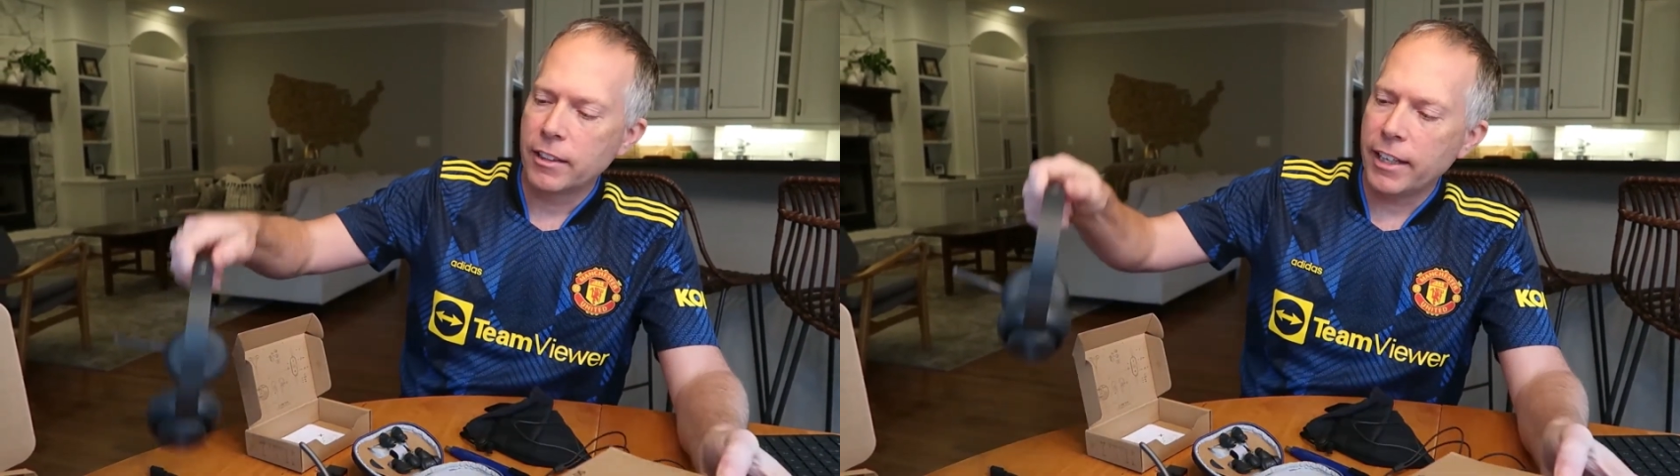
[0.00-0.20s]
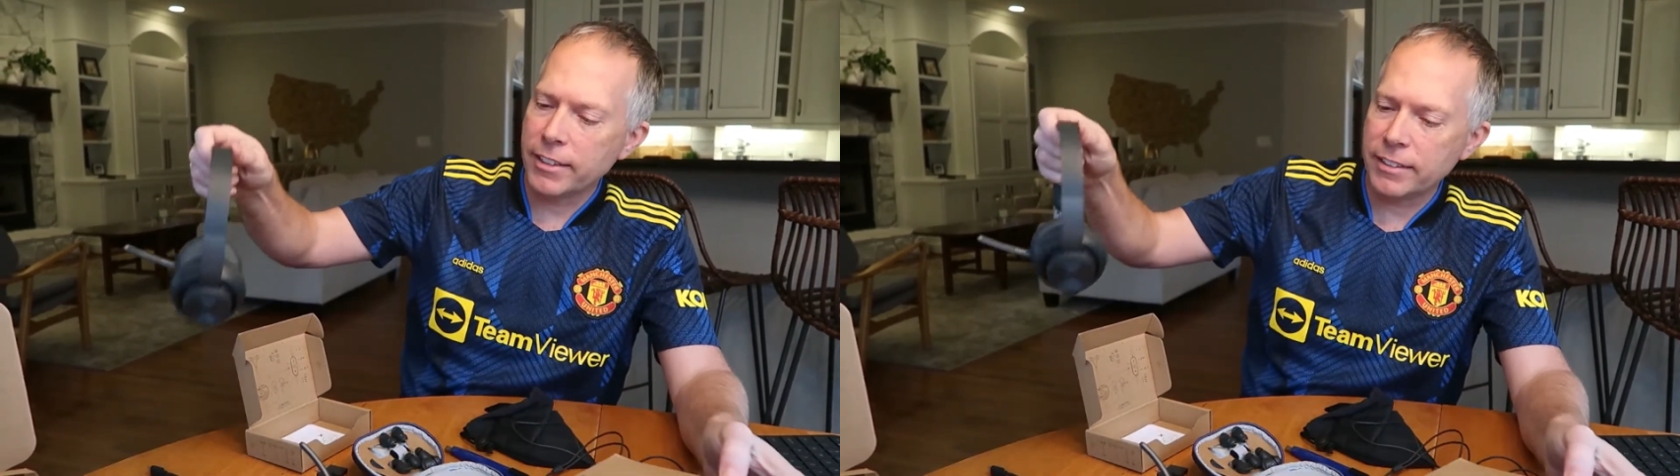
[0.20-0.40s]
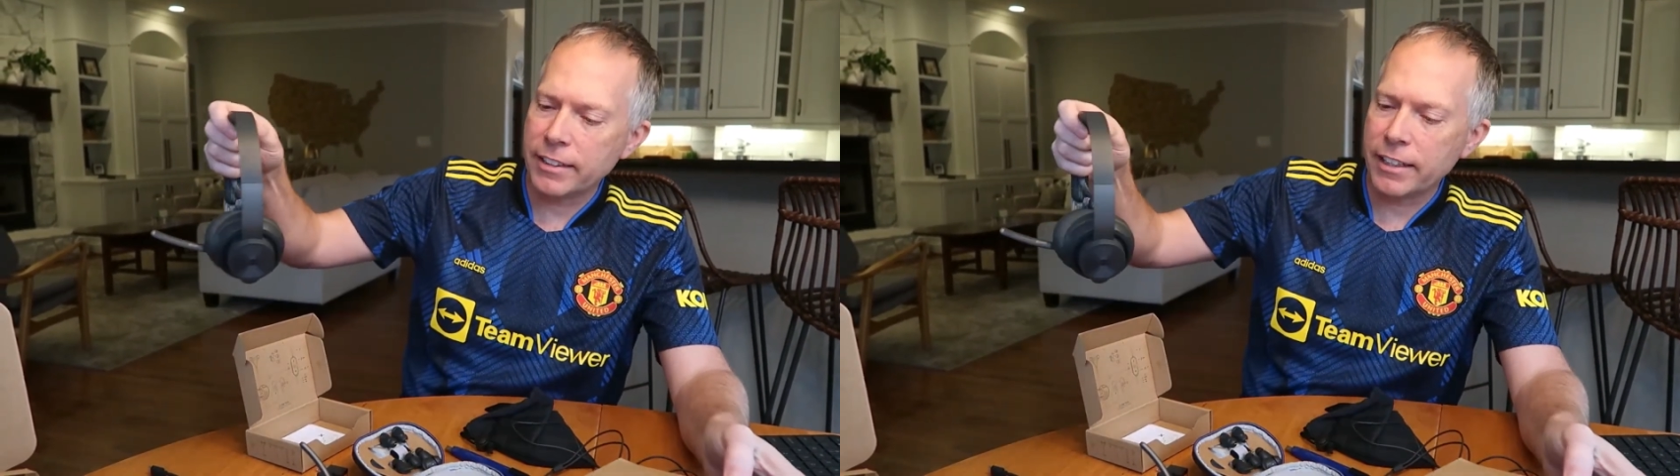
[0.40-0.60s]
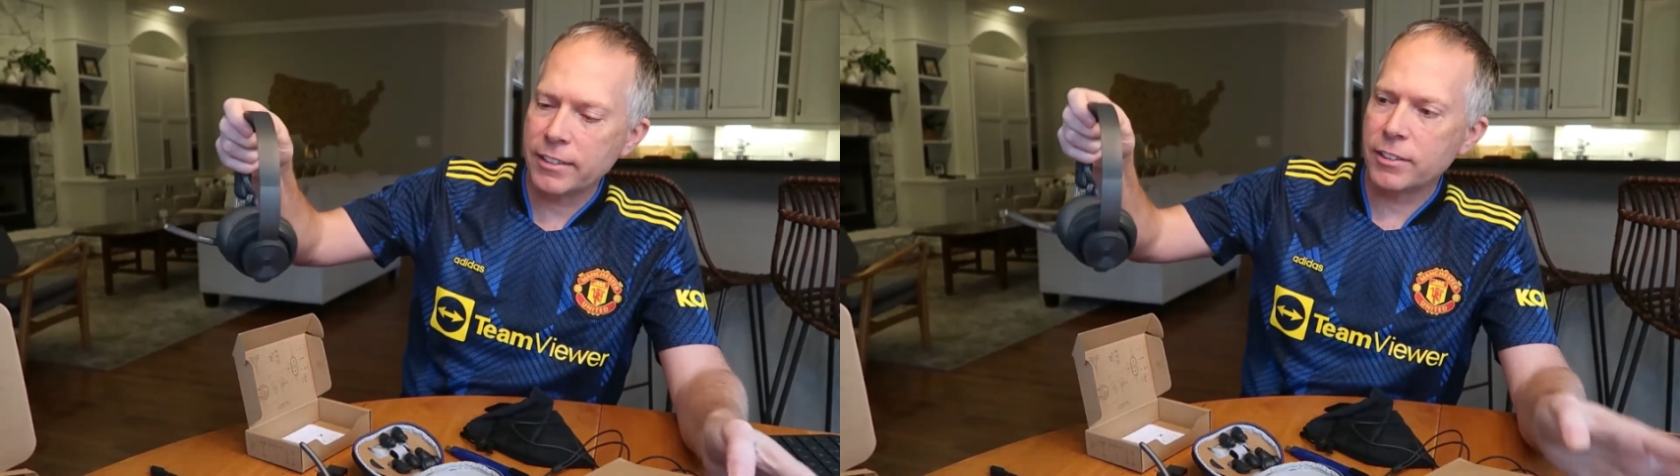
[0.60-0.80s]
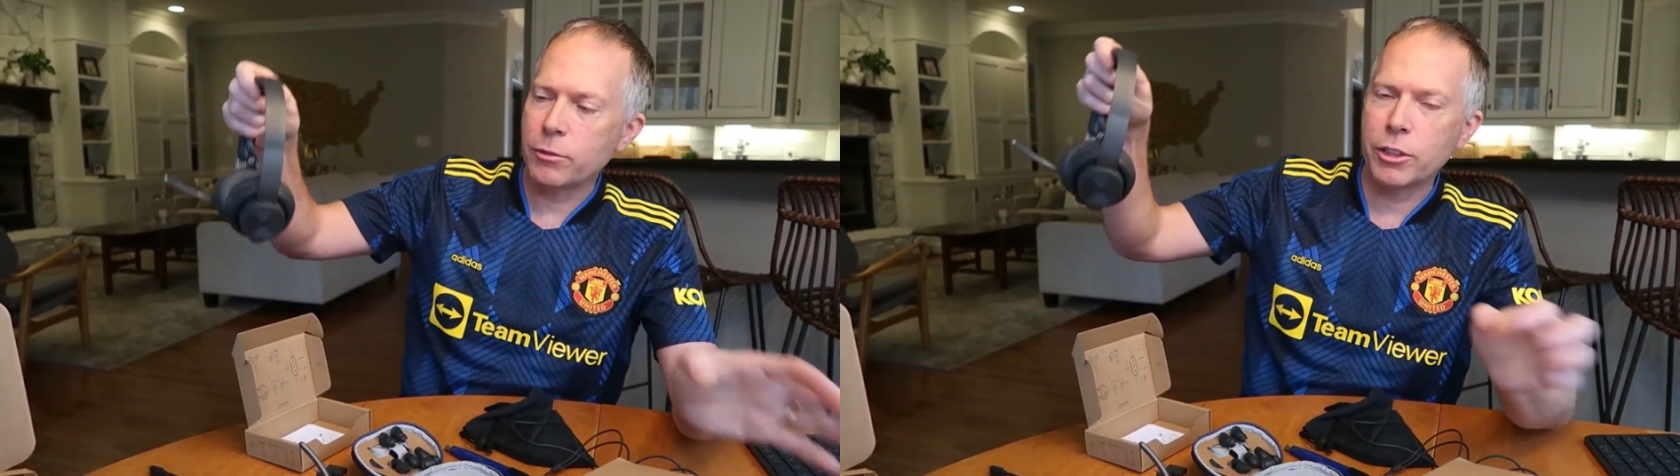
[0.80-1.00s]

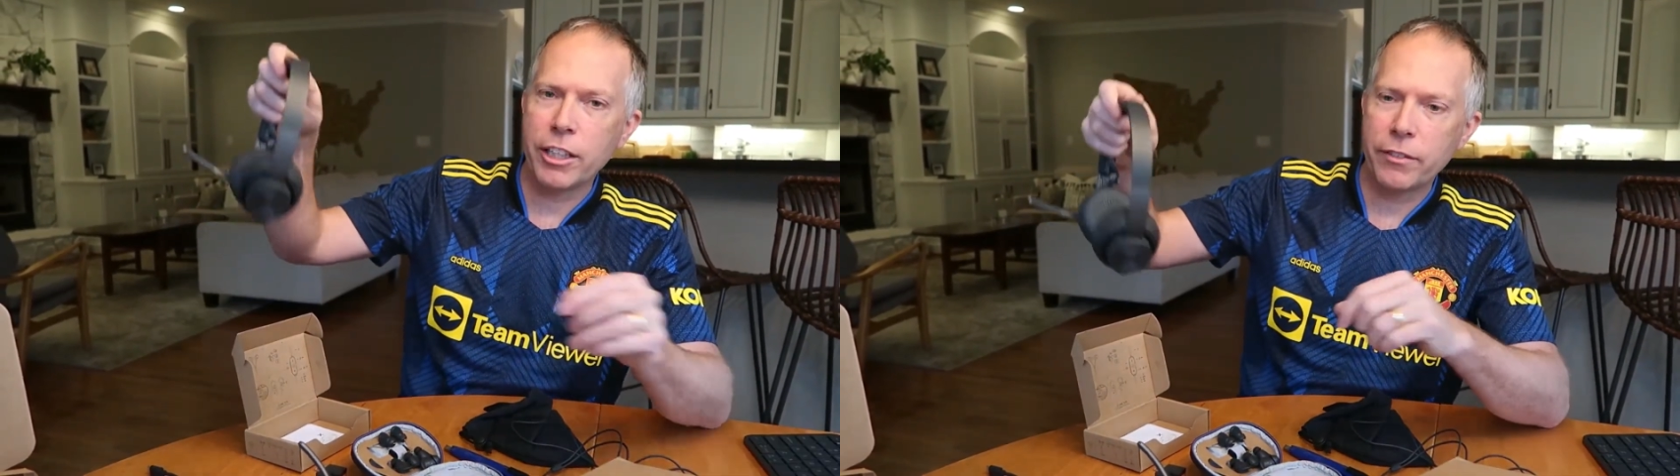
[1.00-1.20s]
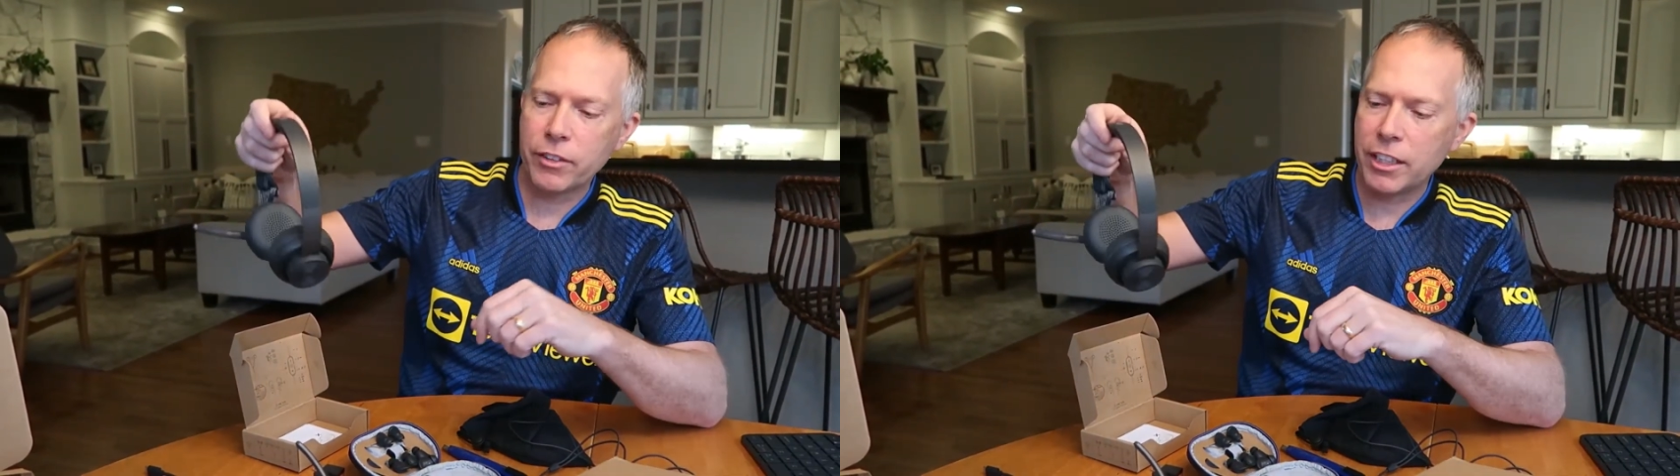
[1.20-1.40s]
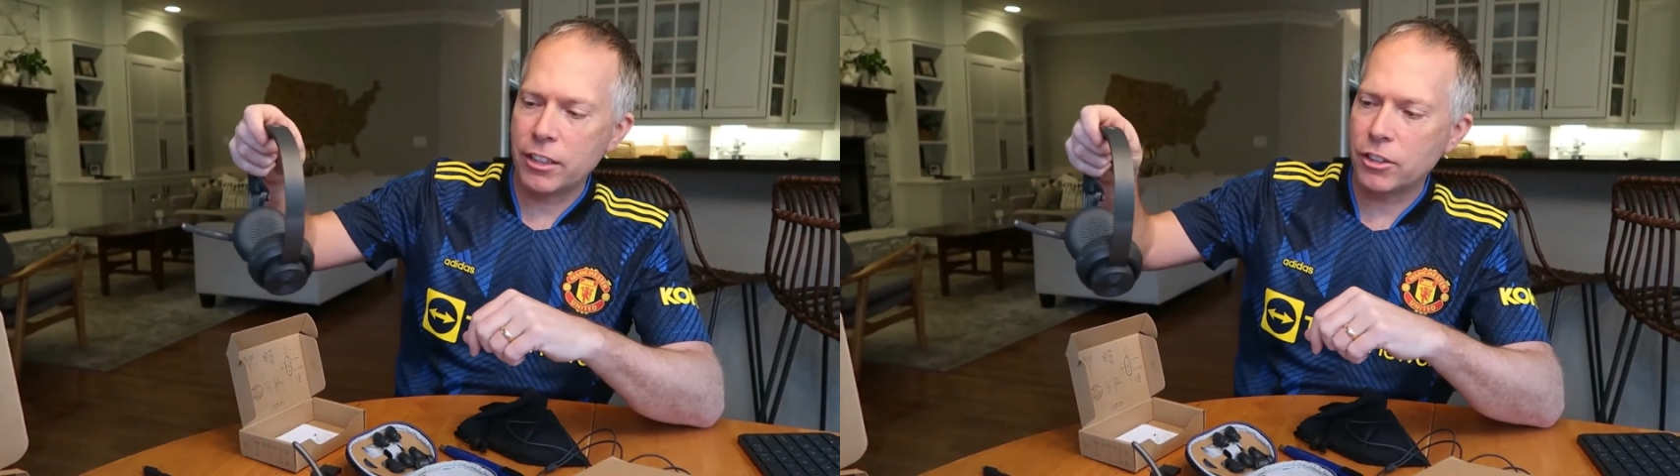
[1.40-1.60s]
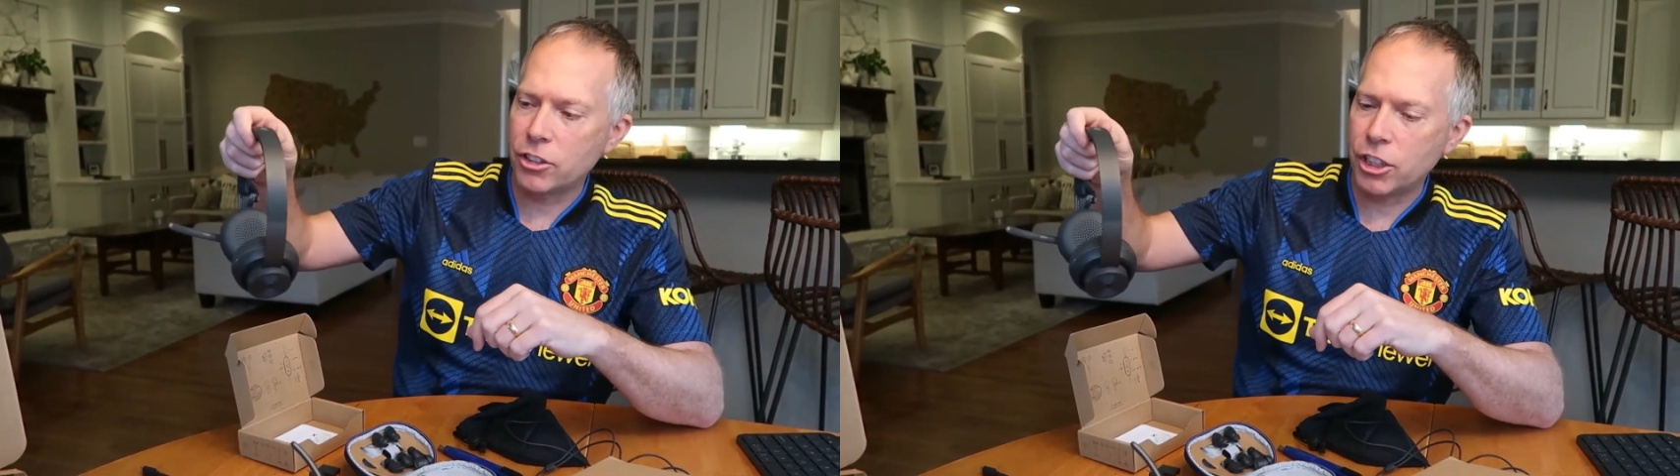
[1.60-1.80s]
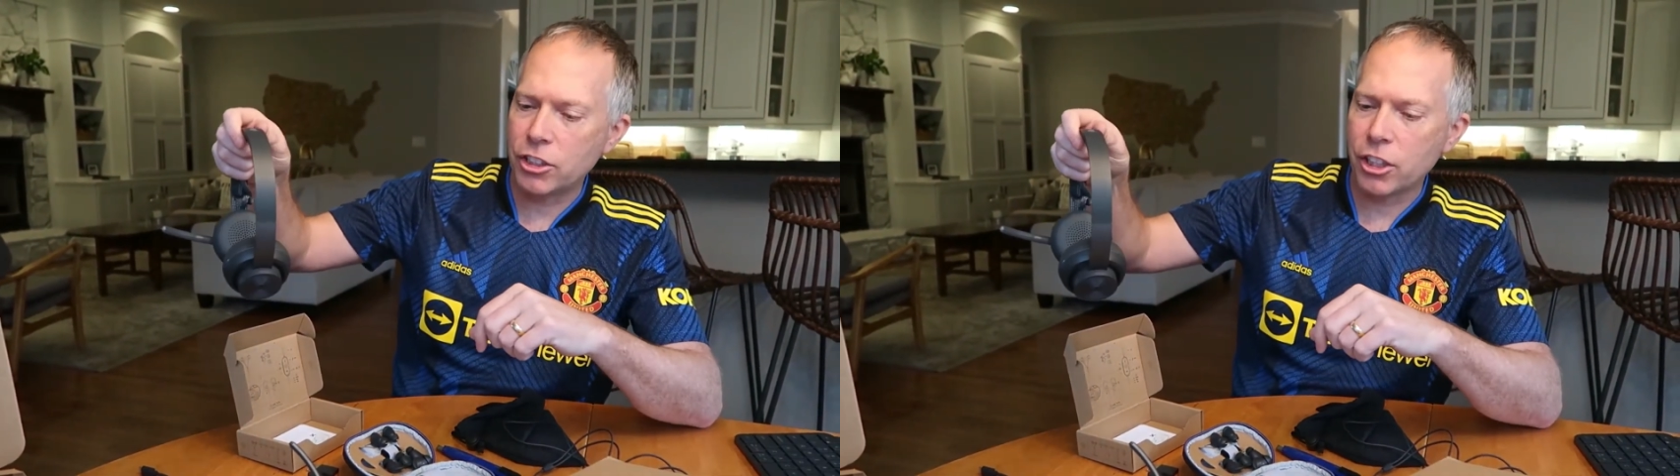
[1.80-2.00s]
headsets, which have
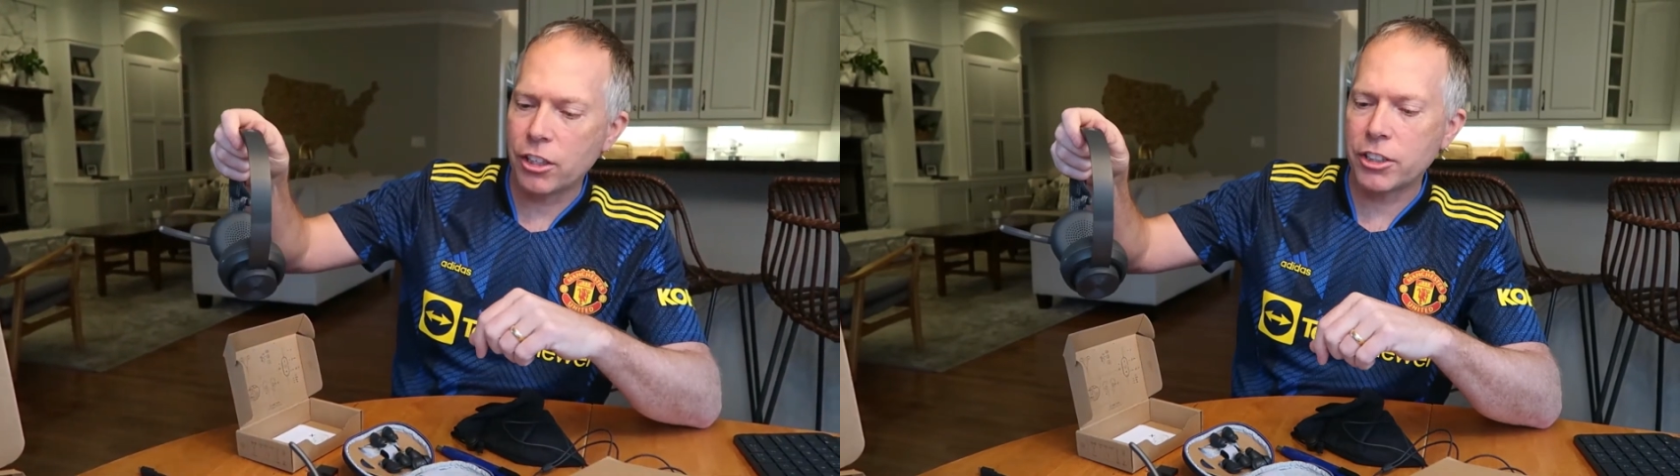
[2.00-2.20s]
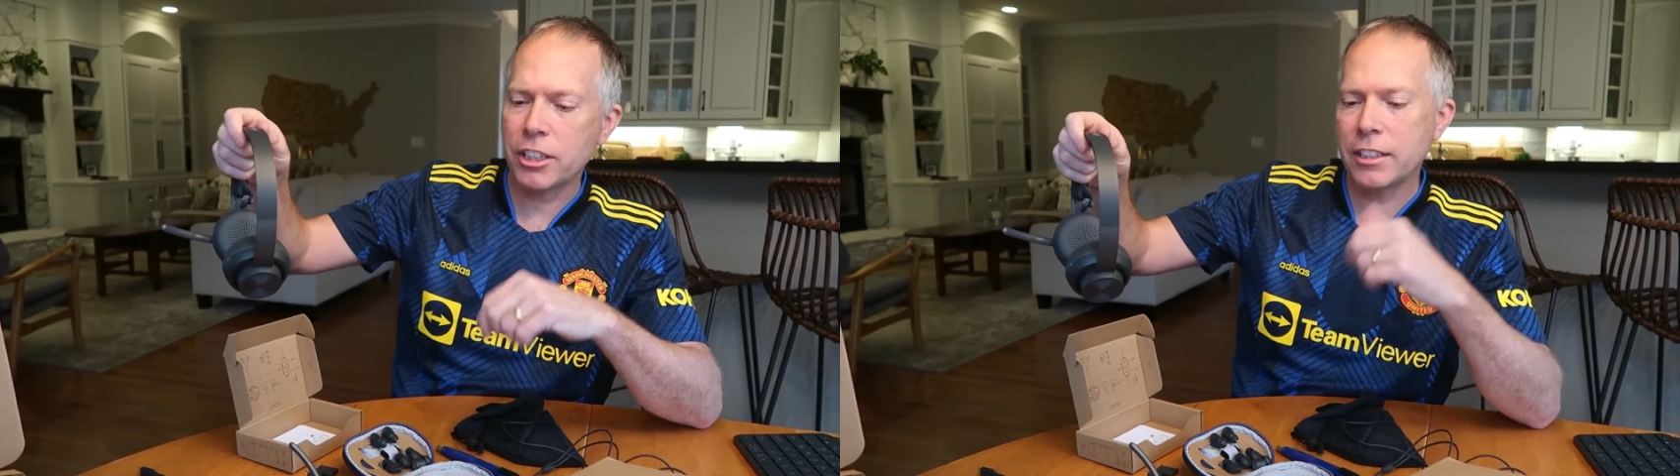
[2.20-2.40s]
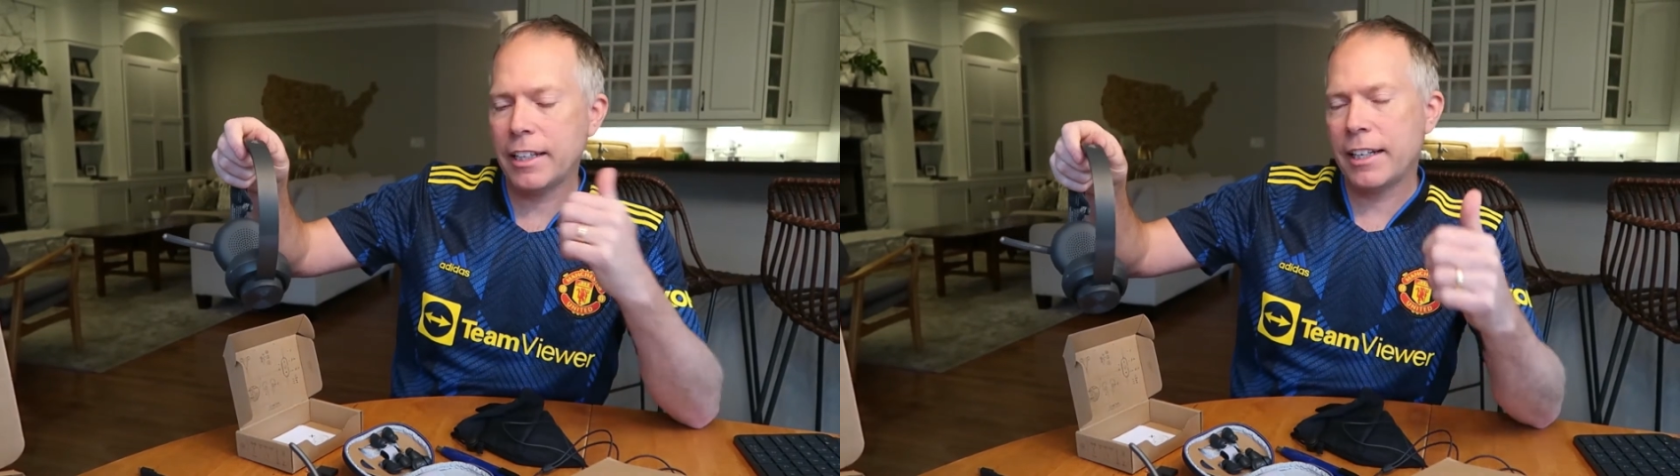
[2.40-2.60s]
Qi charging,